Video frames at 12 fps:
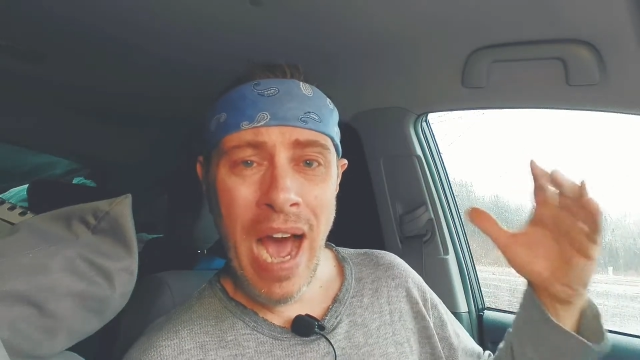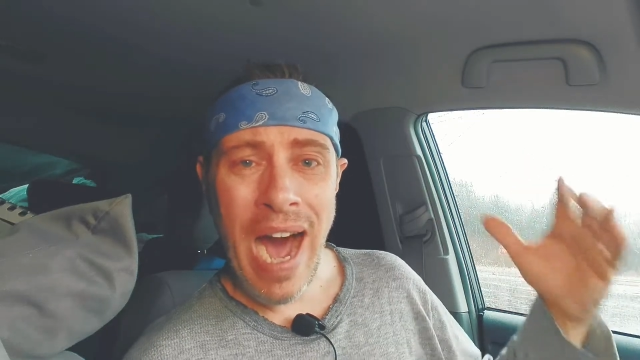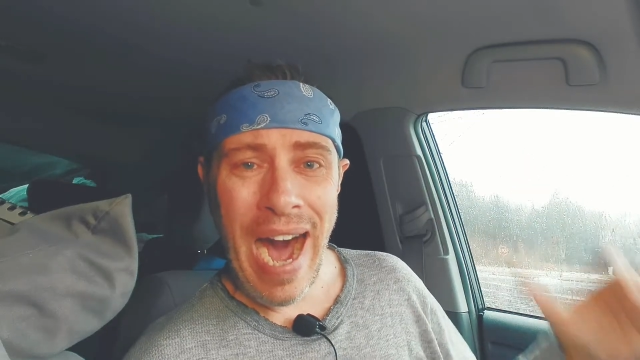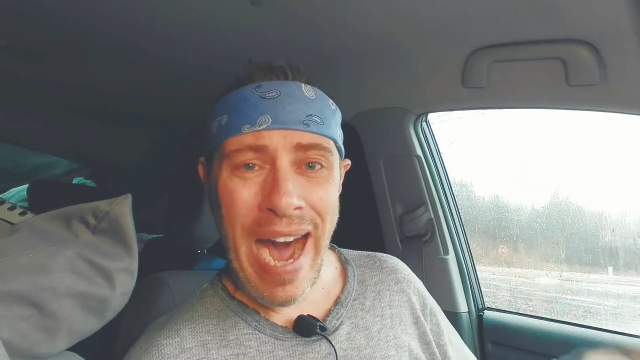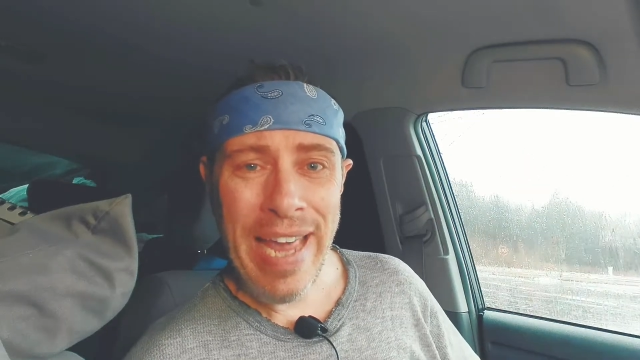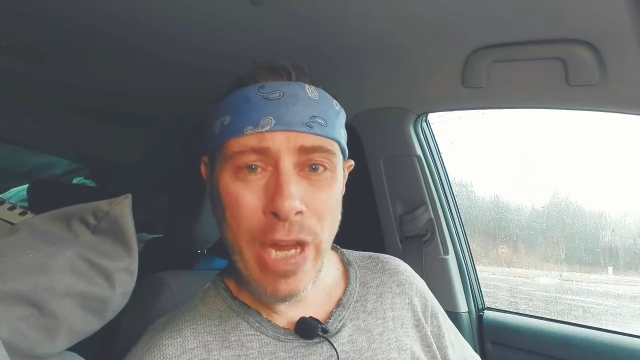
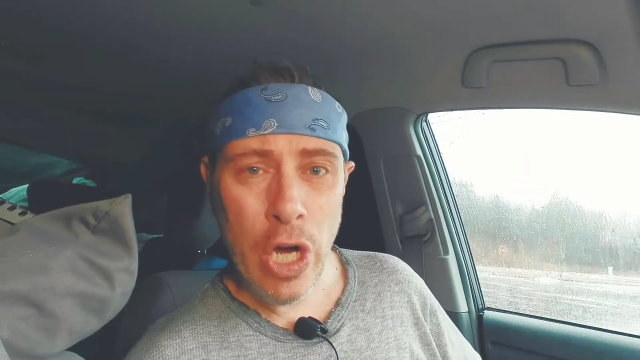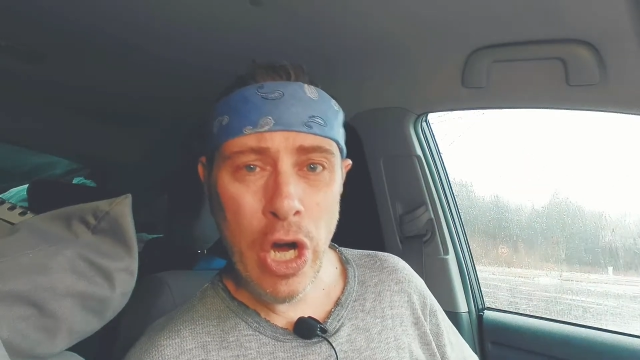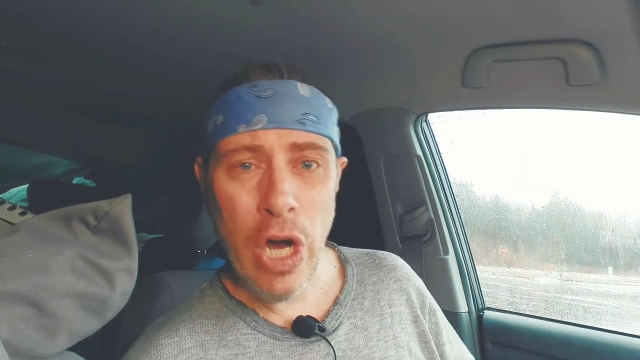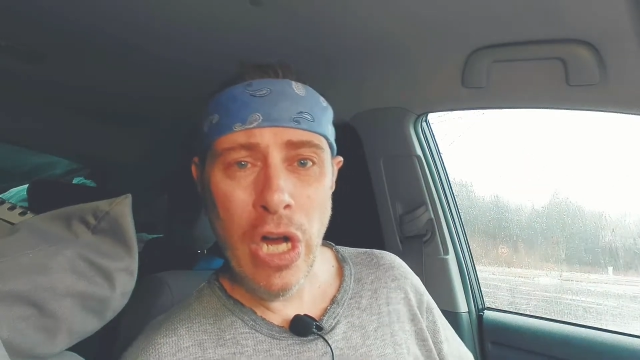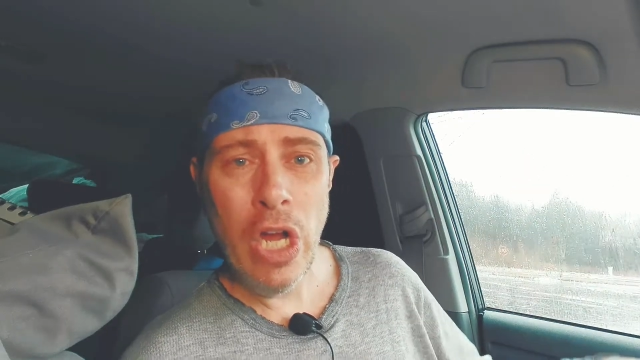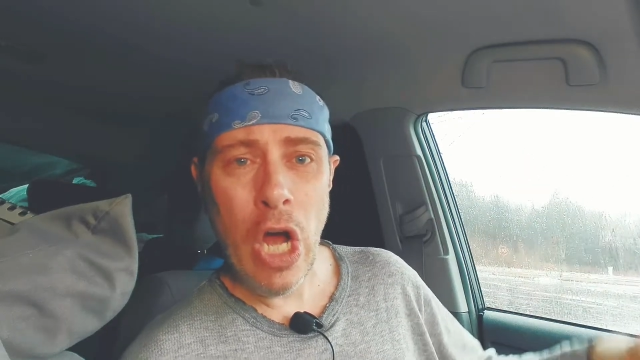I
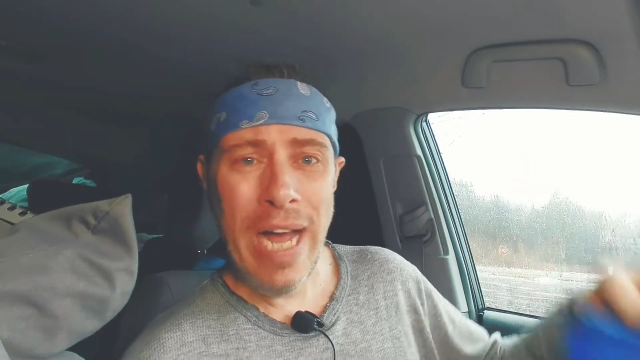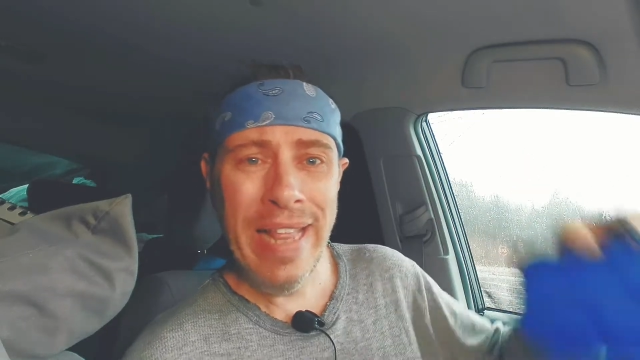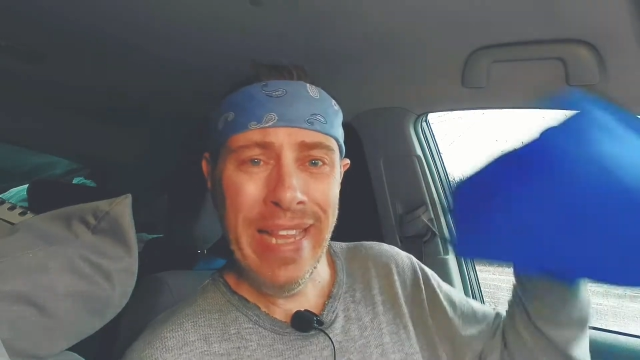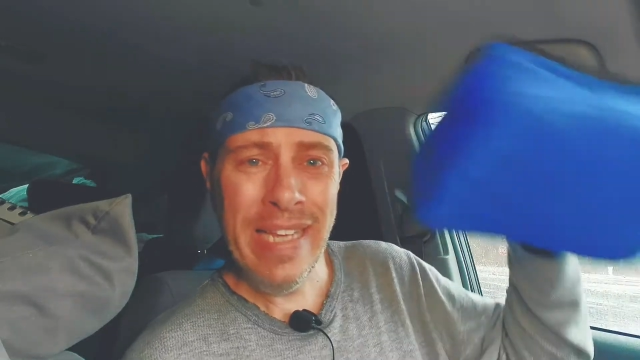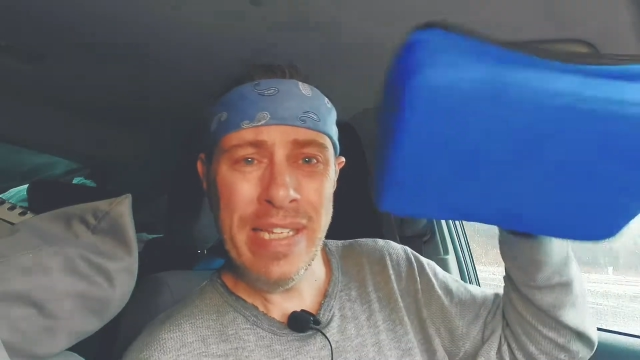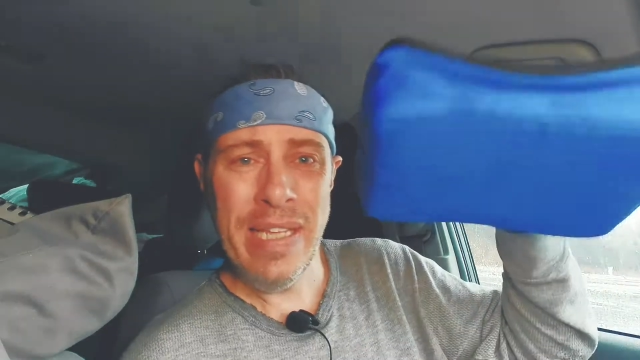cook on
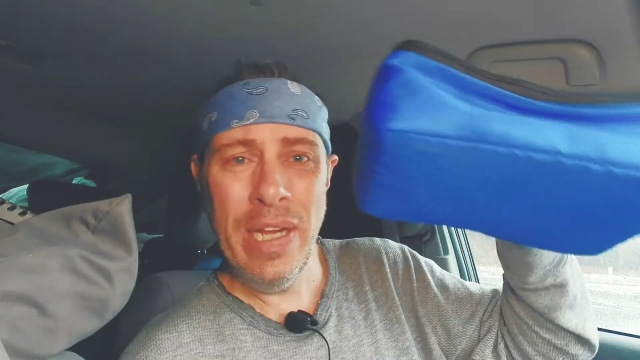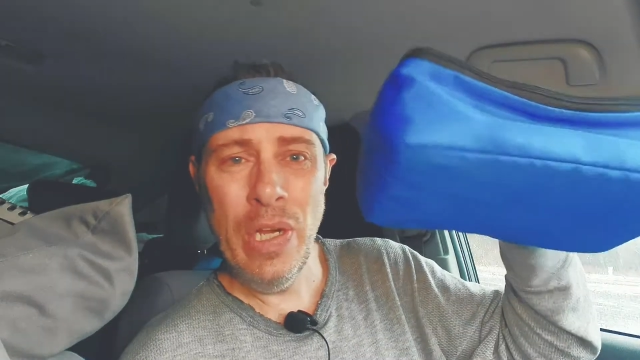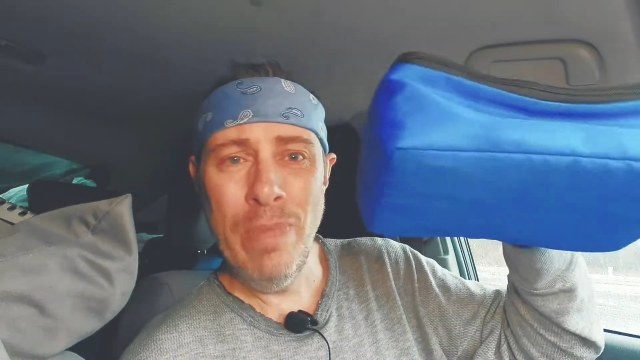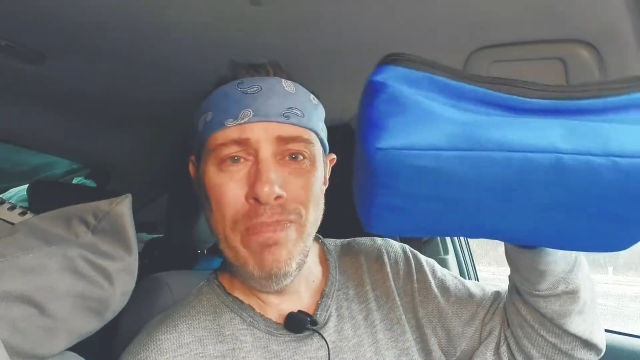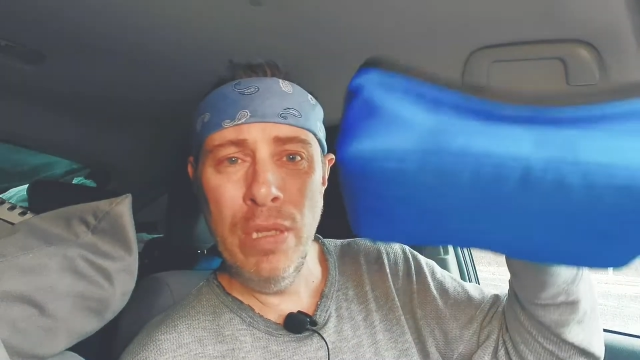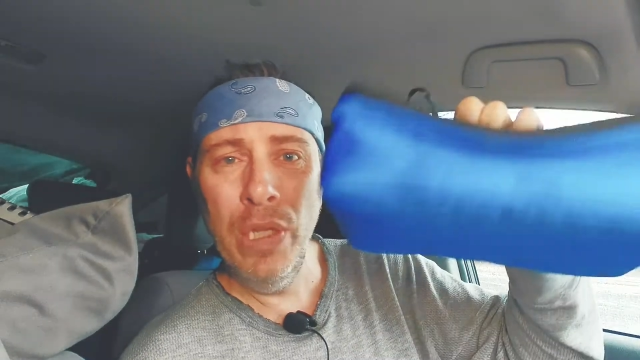this
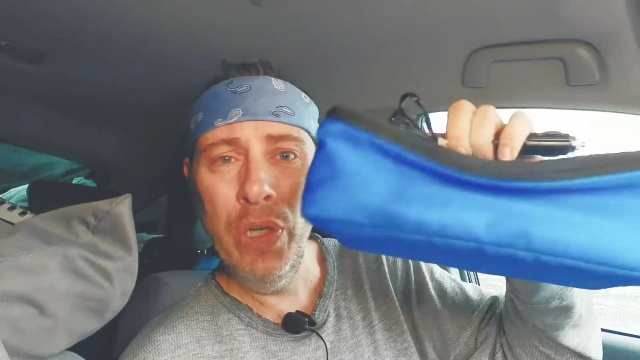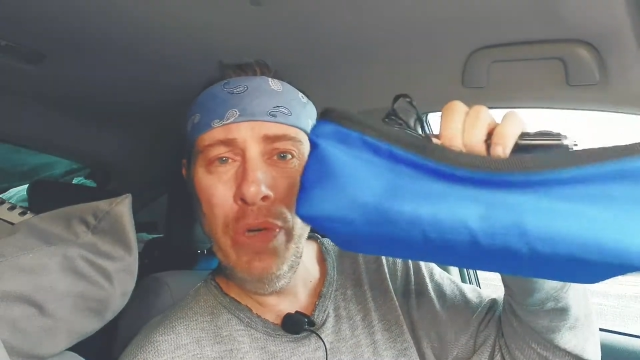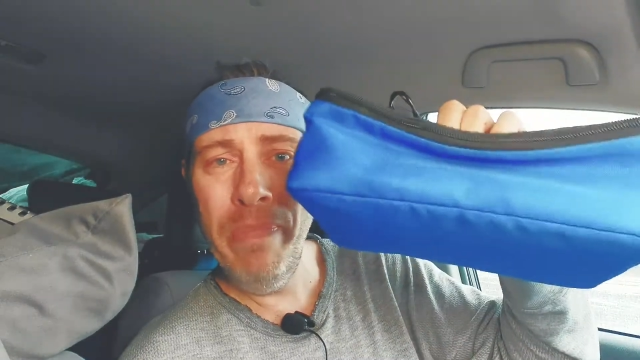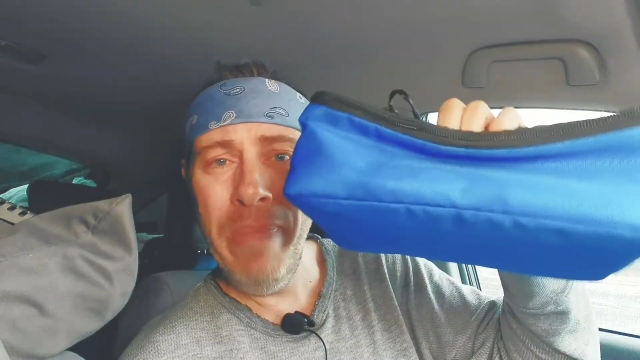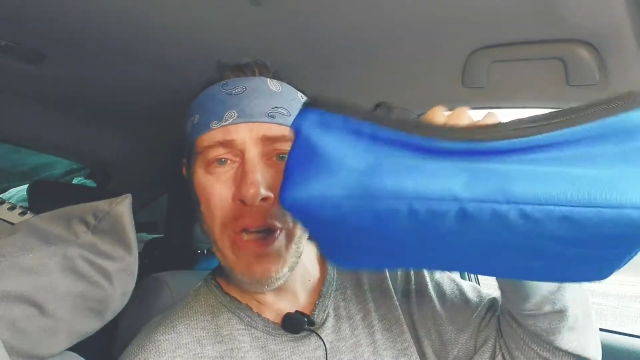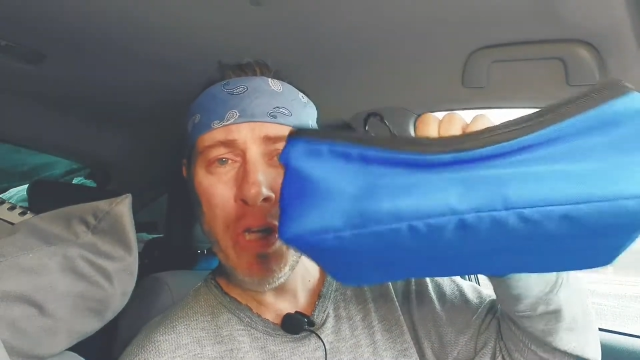little blue
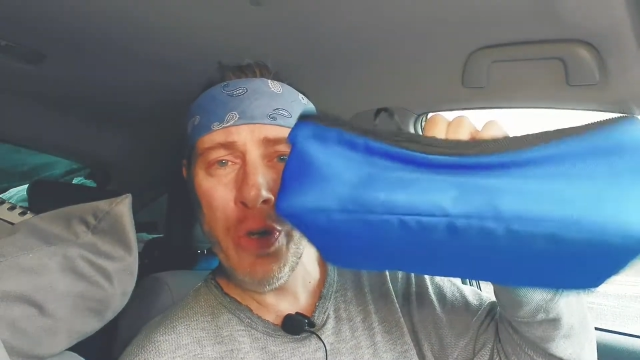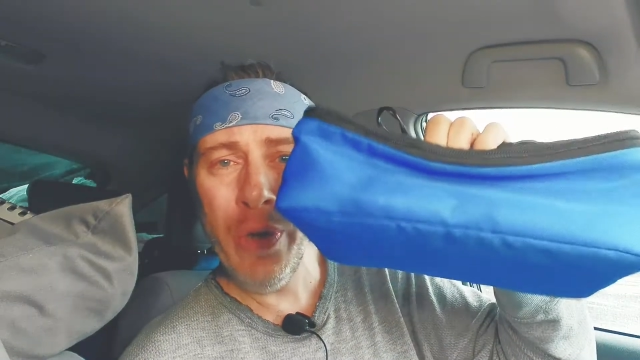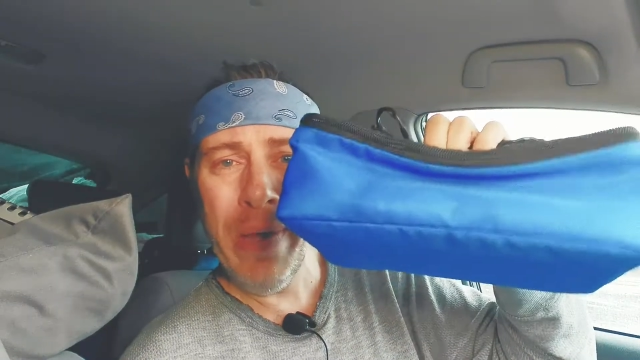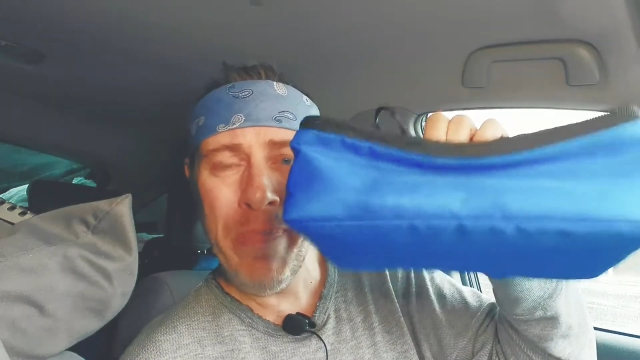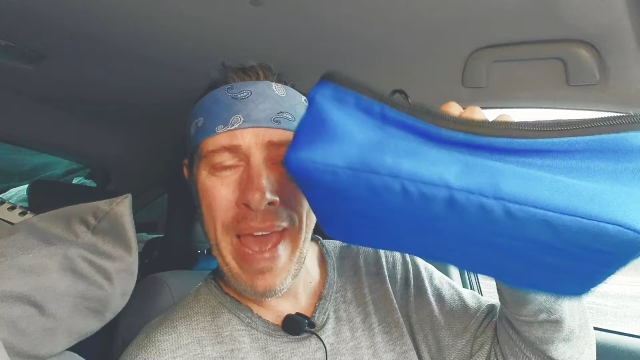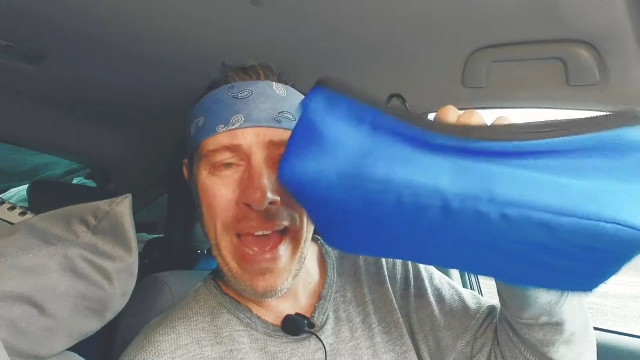
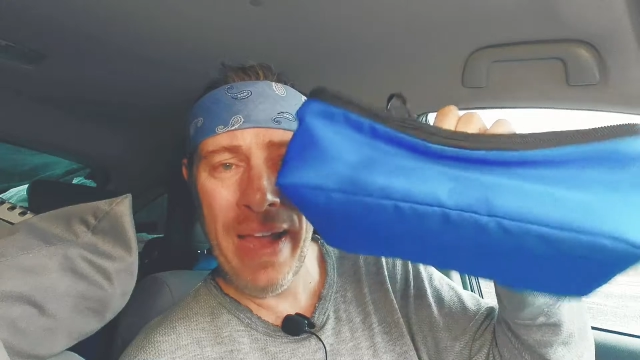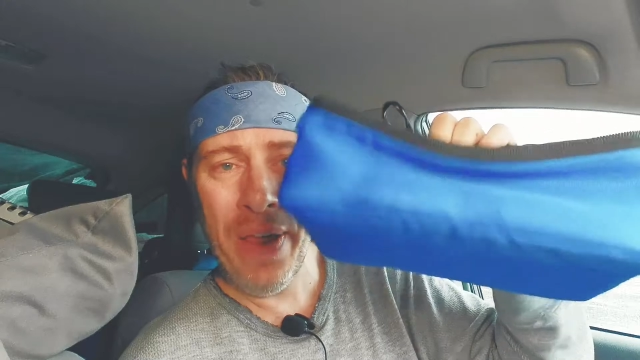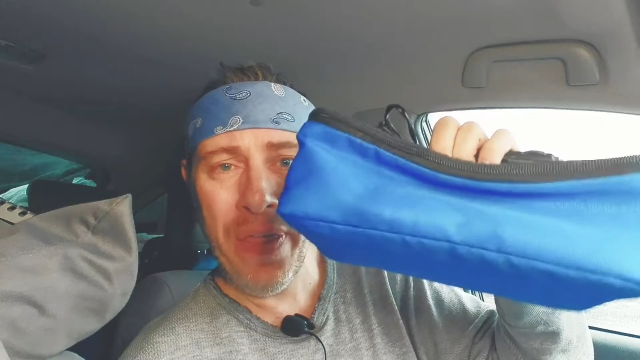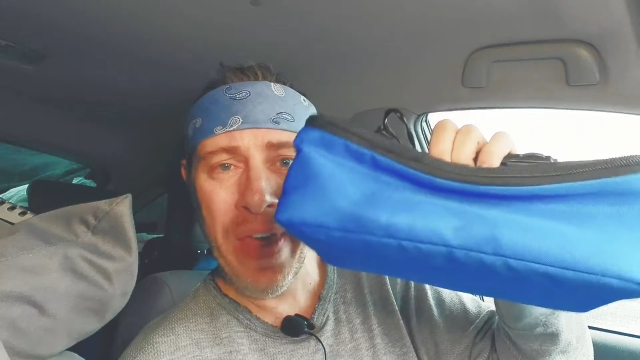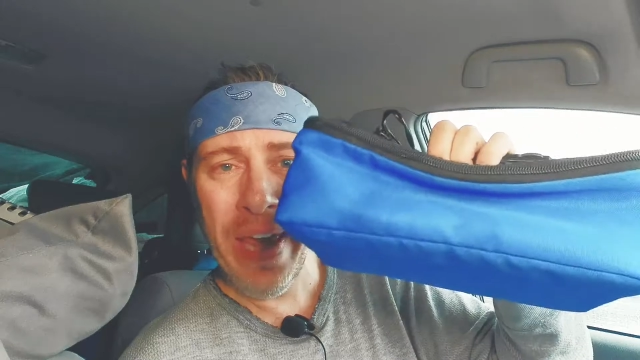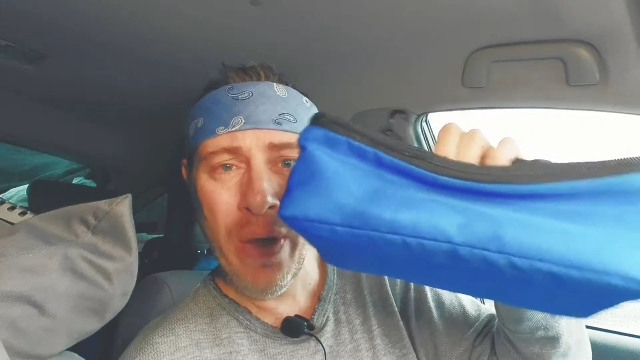mystery bag
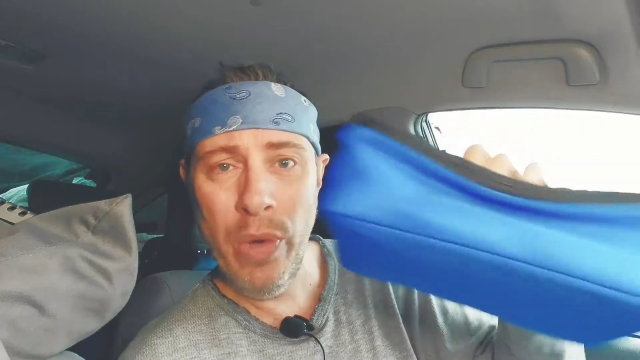thing,